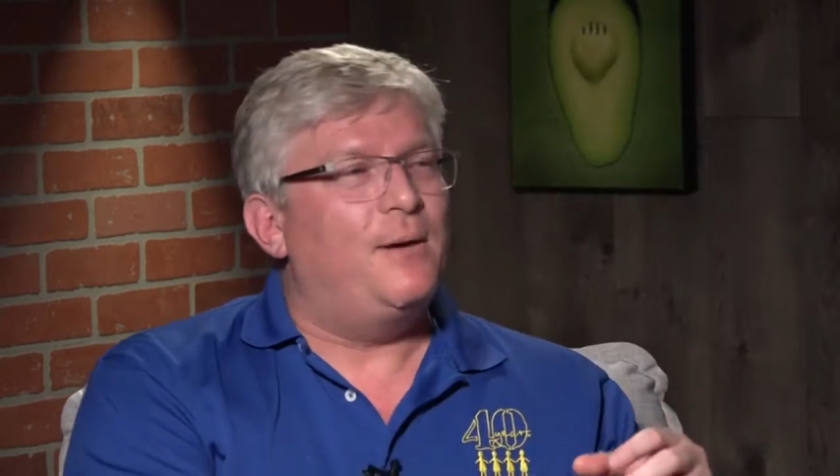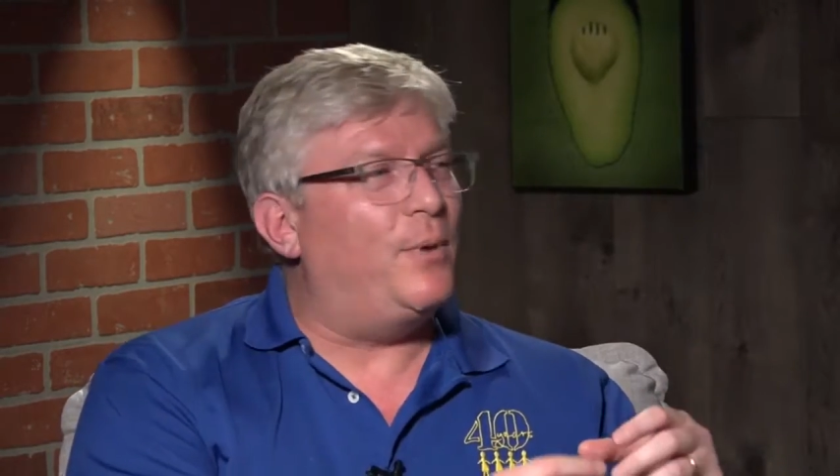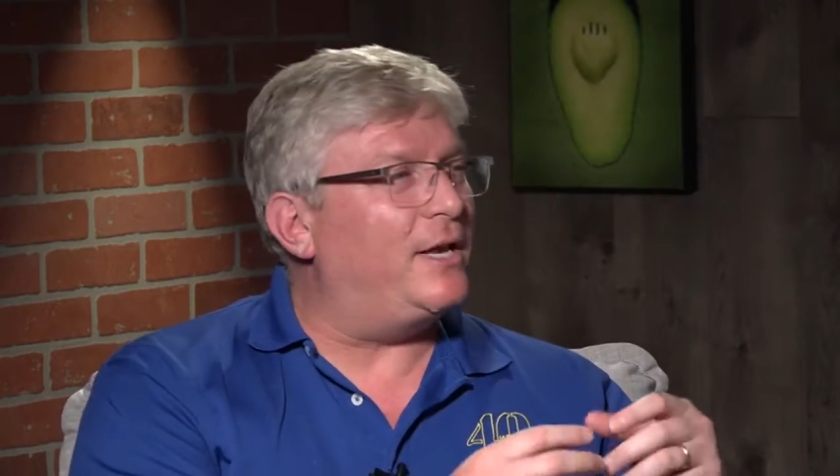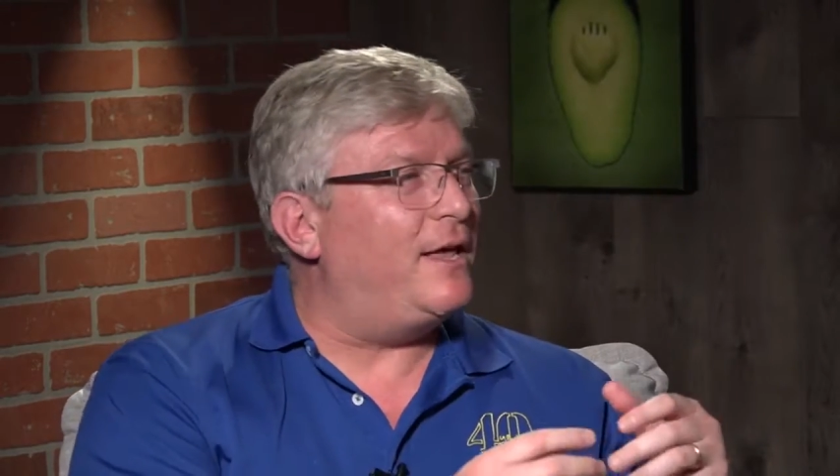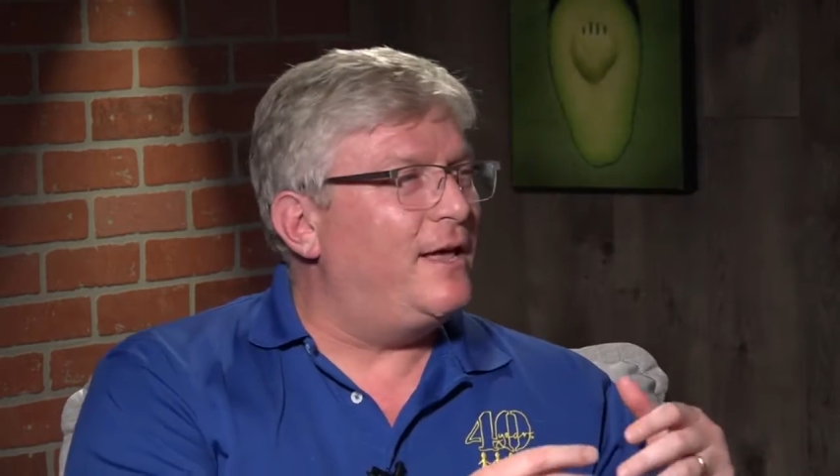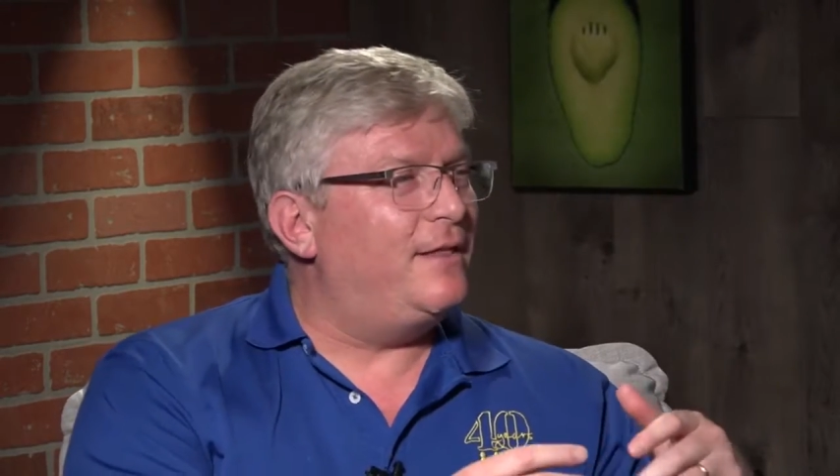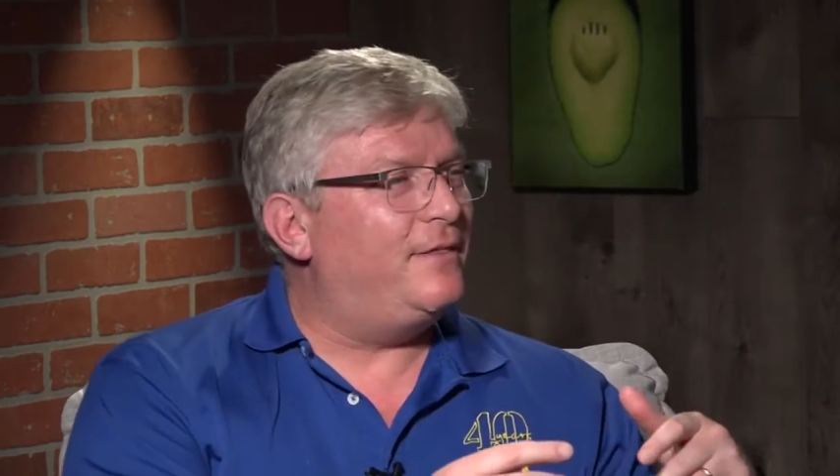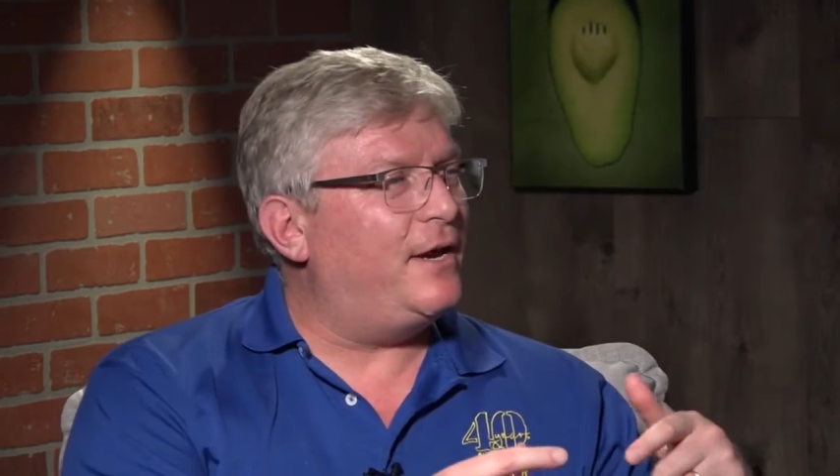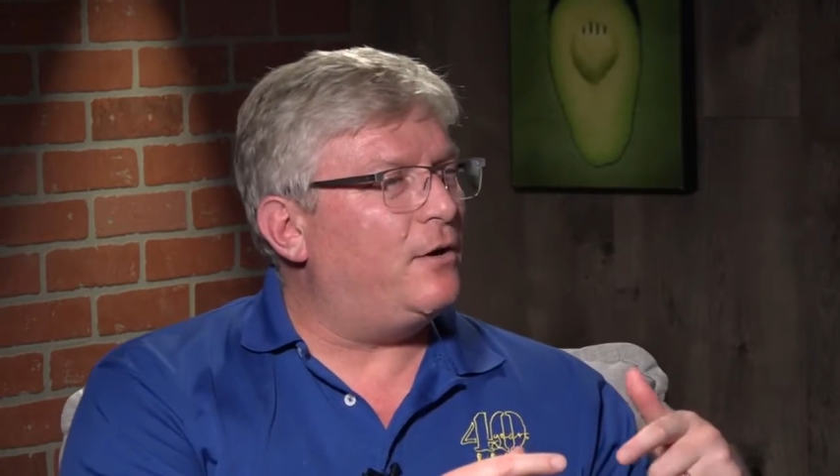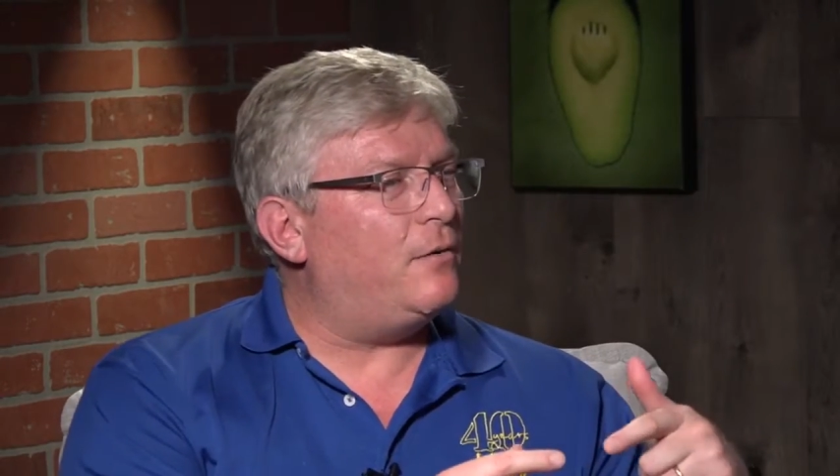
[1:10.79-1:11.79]
But
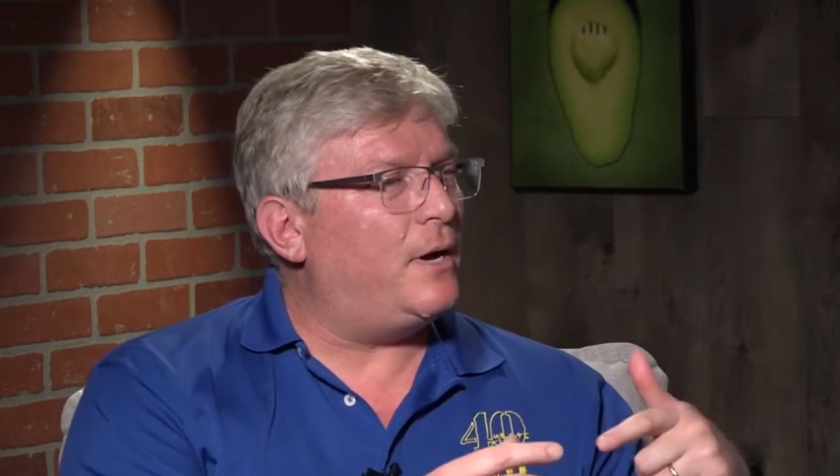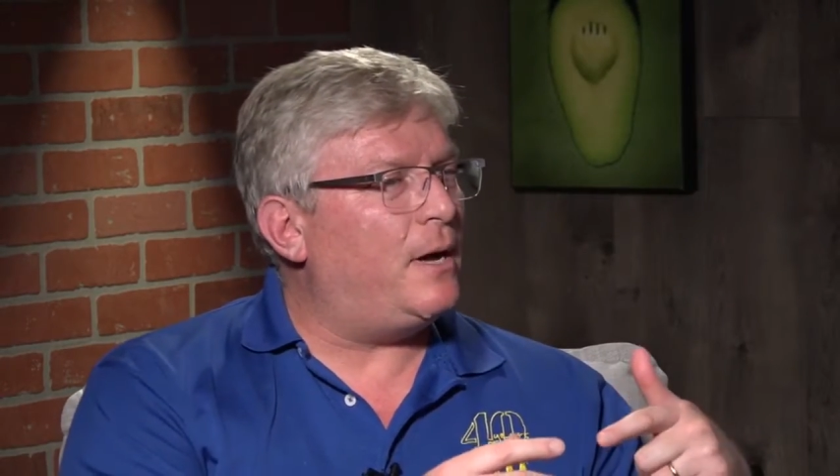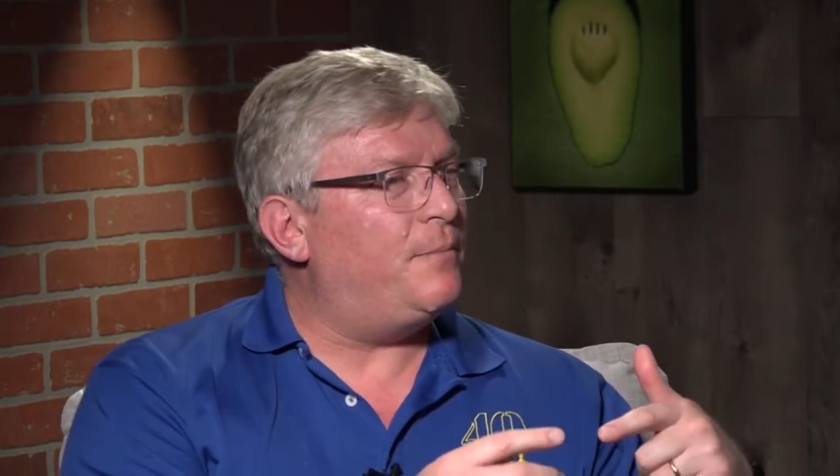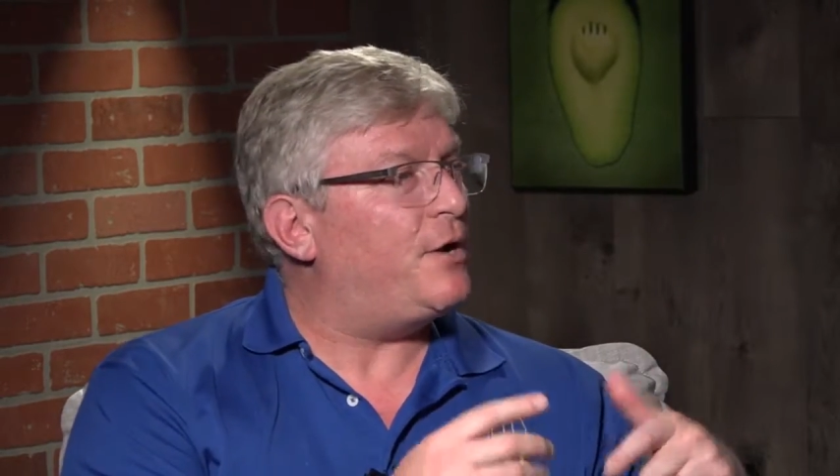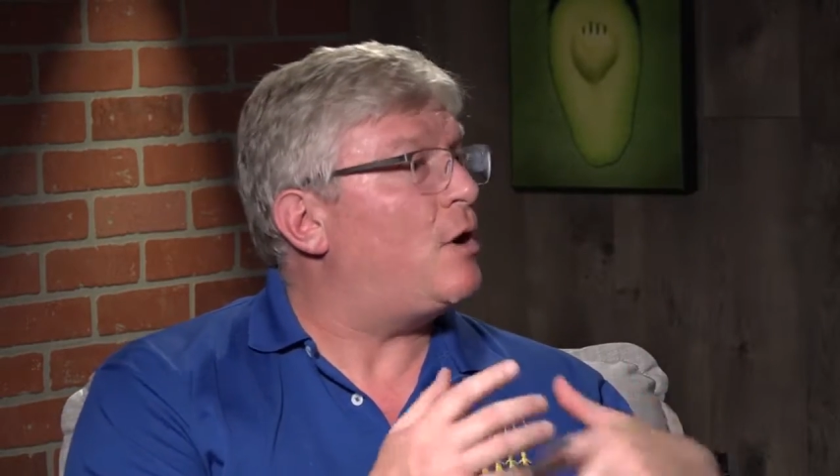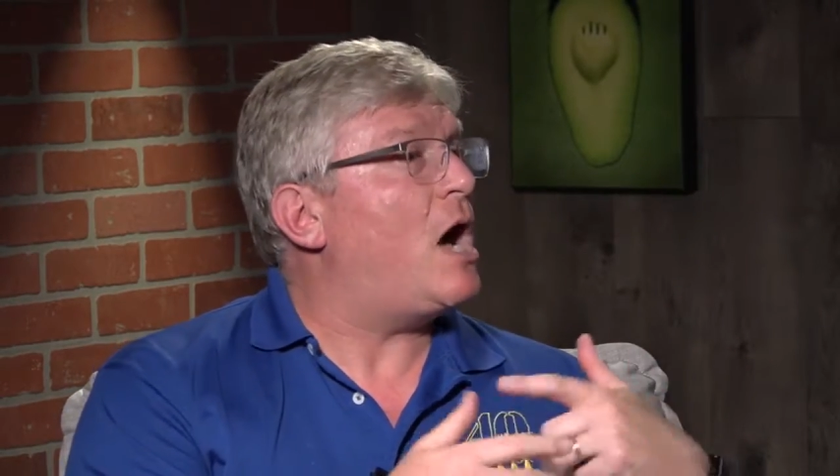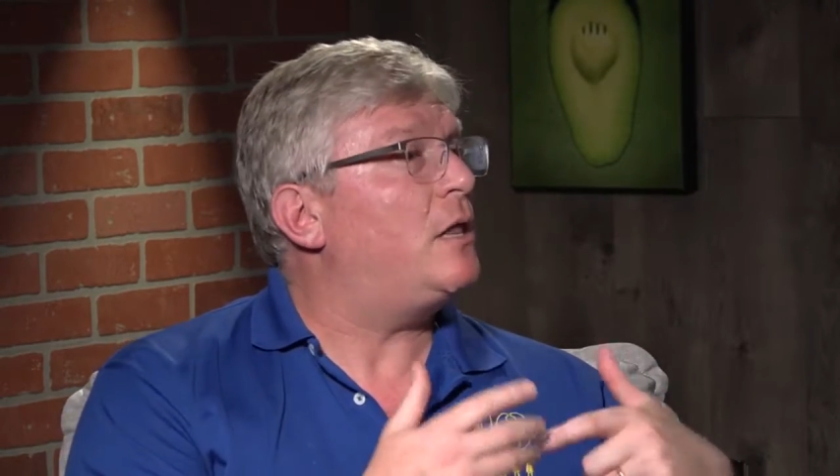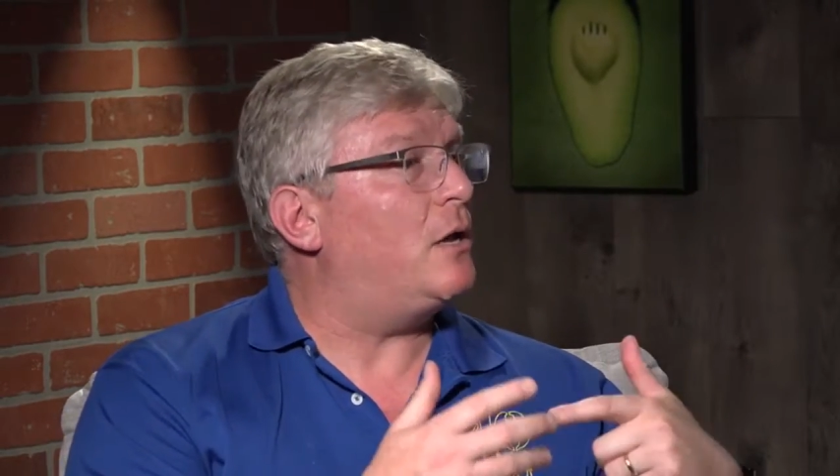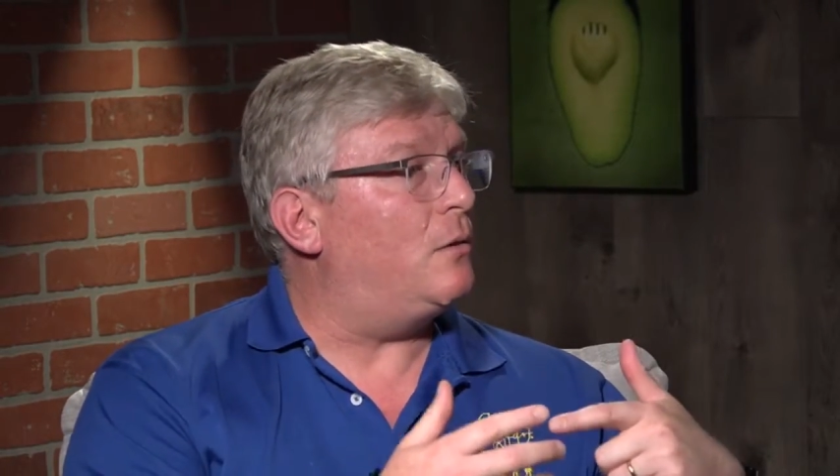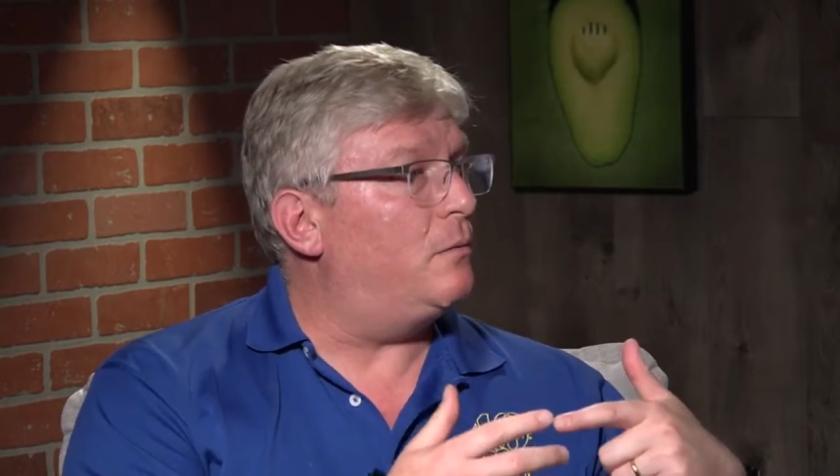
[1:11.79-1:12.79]
they're
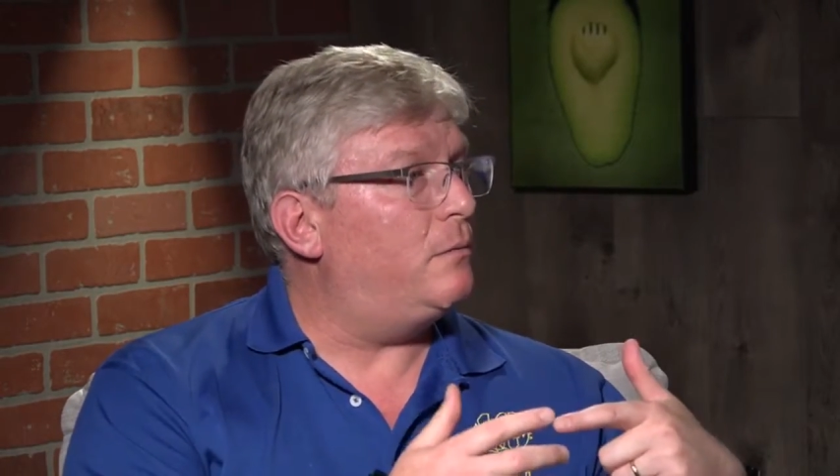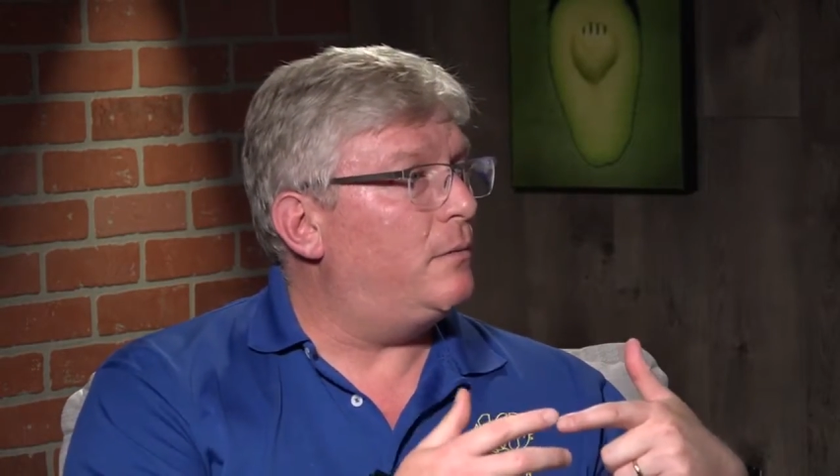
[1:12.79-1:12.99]
hollow,